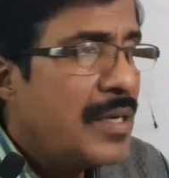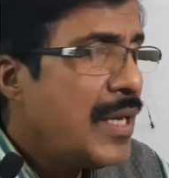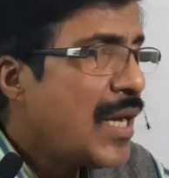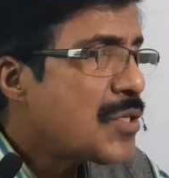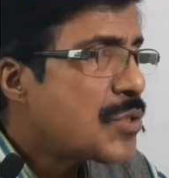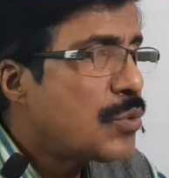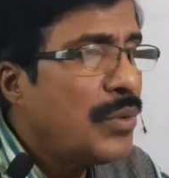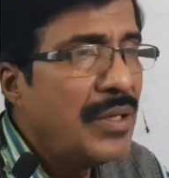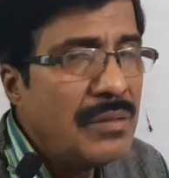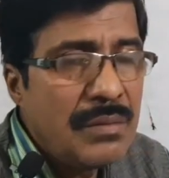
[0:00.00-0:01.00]
Dear
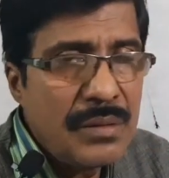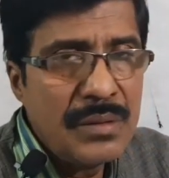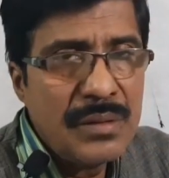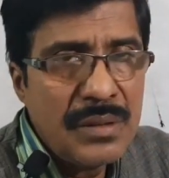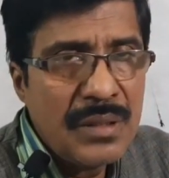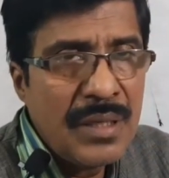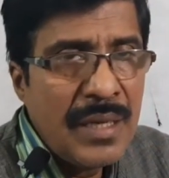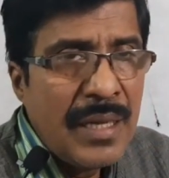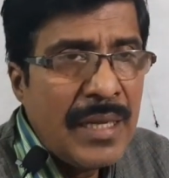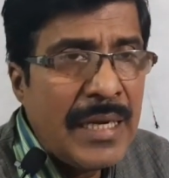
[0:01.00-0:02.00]
student,
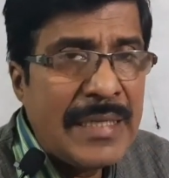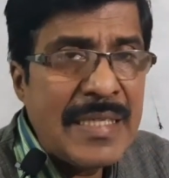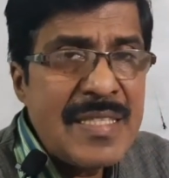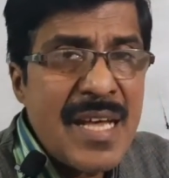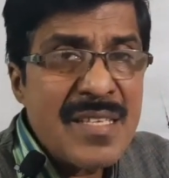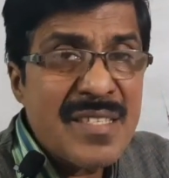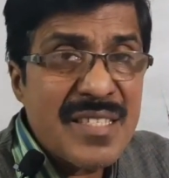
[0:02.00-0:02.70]
it is the